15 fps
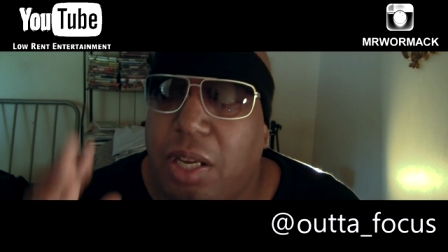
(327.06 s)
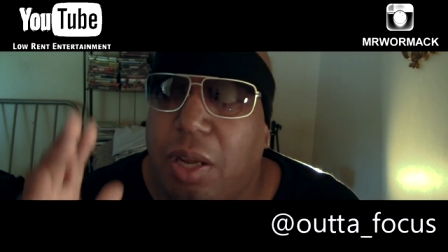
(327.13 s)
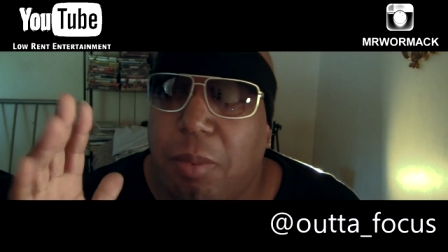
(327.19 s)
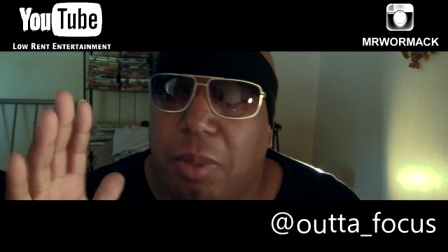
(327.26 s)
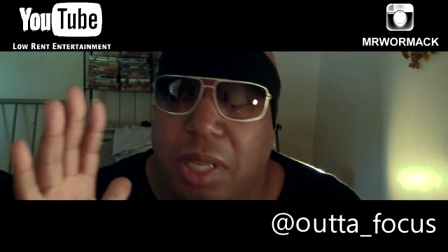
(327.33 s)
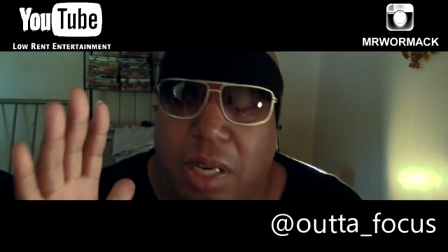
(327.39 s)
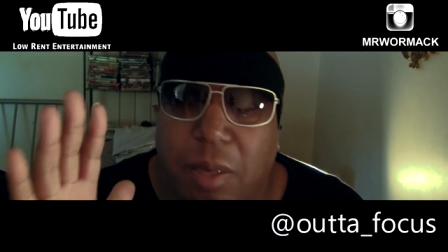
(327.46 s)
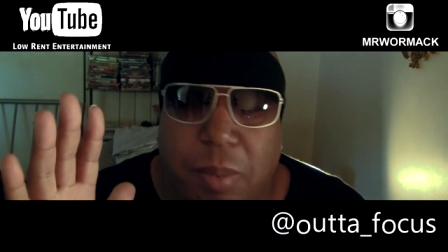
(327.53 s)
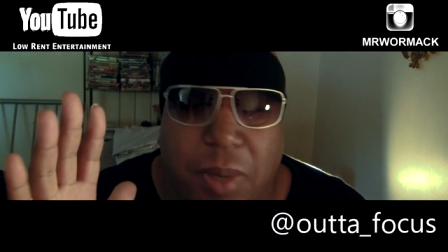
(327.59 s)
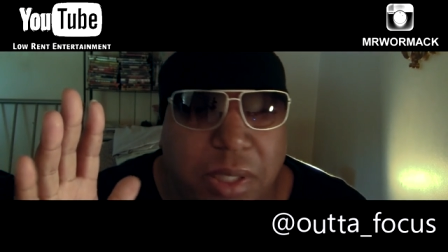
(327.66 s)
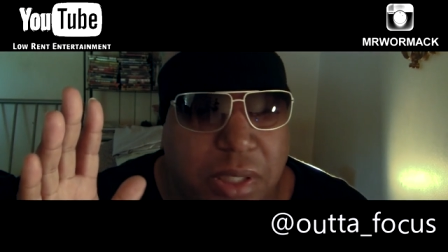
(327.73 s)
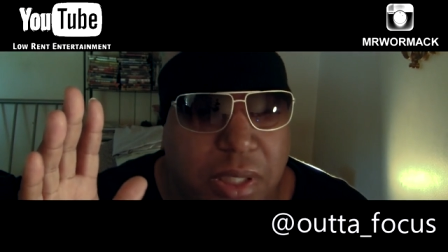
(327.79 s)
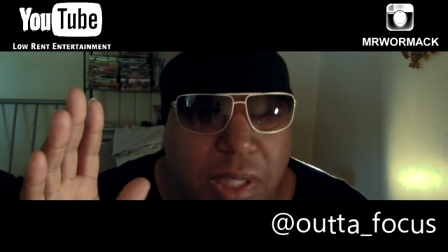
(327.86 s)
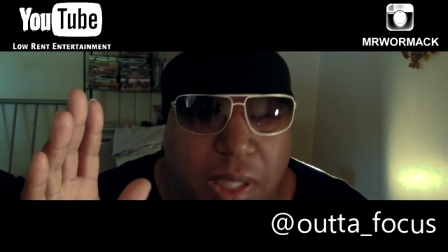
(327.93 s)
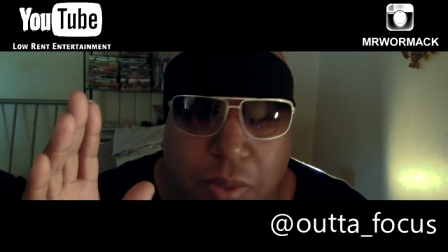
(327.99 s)
not gonna get a
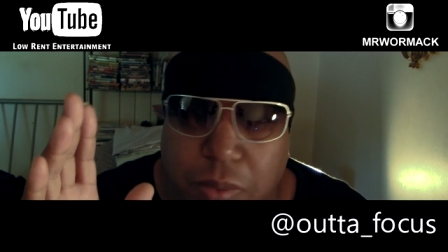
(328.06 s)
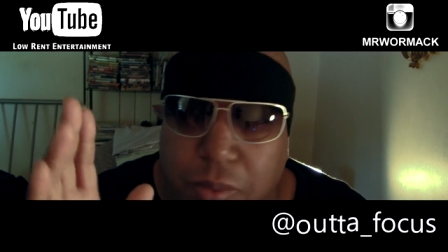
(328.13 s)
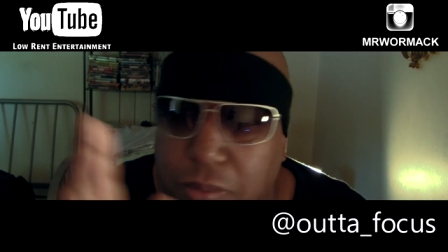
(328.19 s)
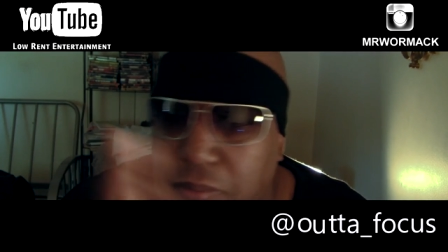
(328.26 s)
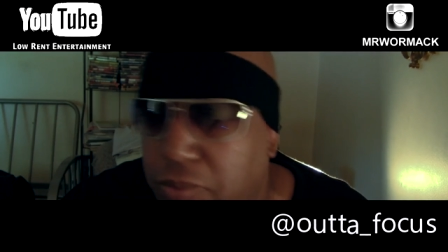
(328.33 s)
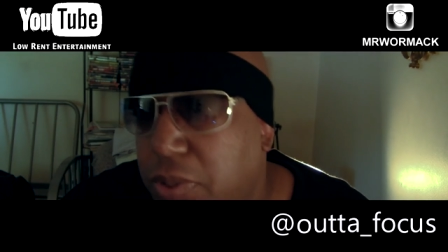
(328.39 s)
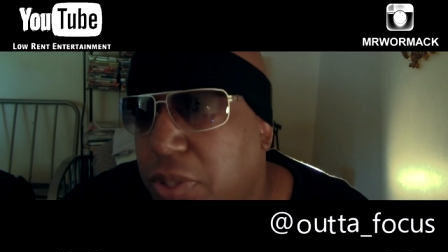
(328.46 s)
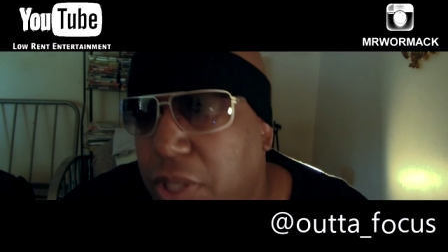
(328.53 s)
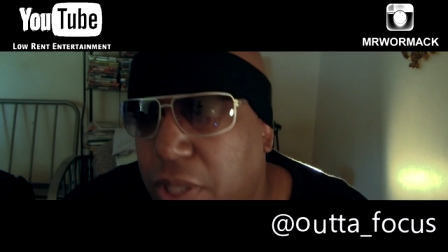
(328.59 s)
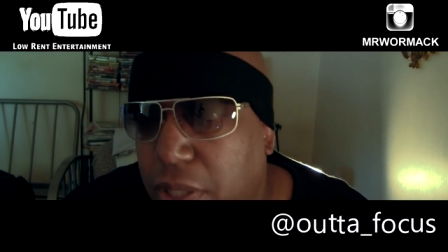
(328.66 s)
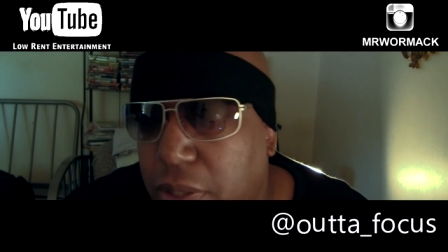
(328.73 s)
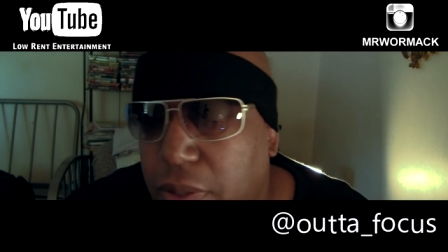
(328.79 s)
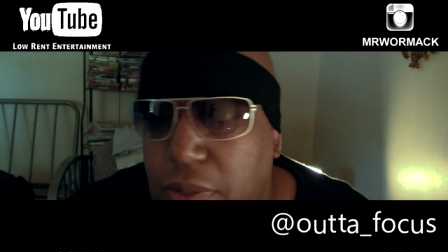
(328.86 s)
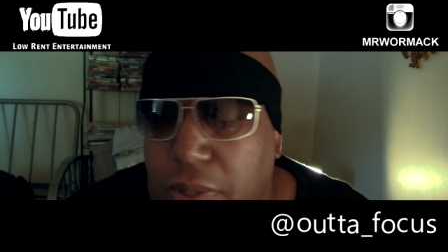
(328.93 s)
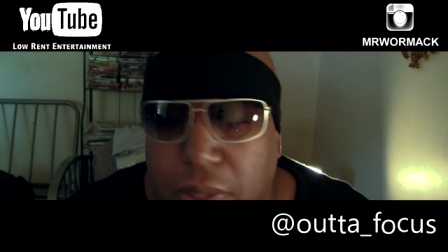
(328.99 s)
bunch of little, you
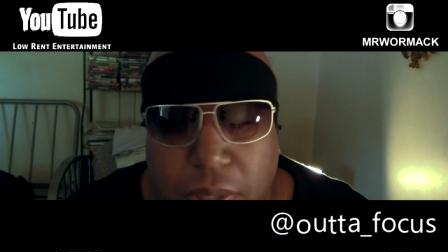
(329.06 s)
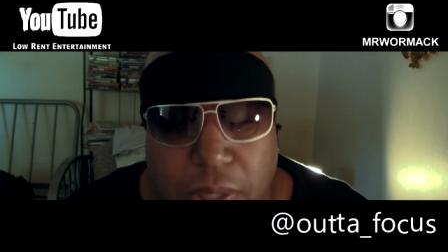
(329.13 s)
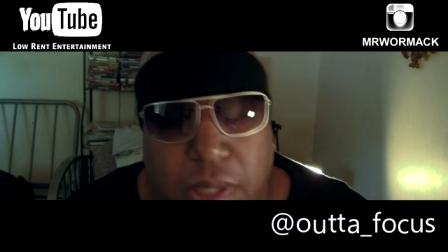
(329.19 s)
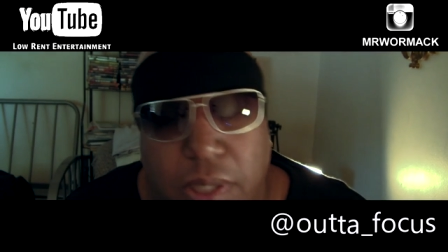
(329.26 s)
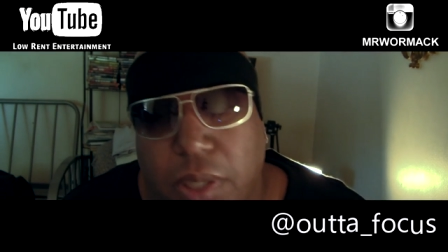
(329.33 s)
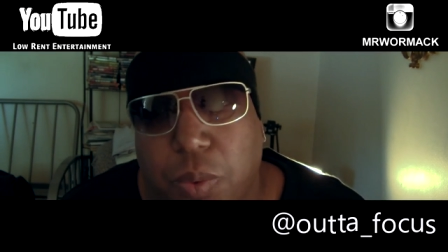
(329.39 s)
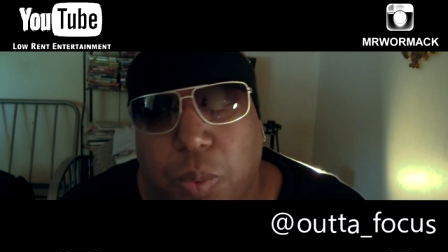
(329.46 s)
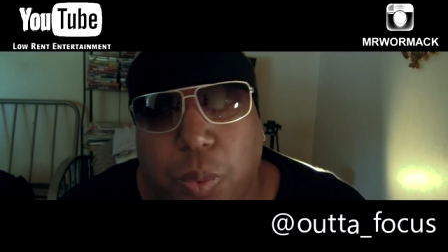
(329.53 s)
know, the